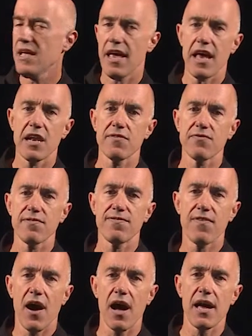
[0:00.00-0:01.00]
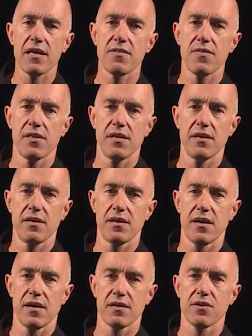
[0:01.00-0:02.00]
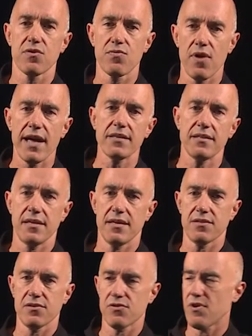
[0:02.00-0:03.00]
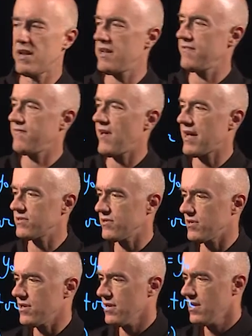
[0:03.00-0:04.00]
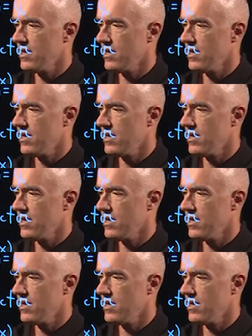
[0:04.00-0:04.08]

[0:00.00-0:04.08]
And if we find the uh, correct integrating factor,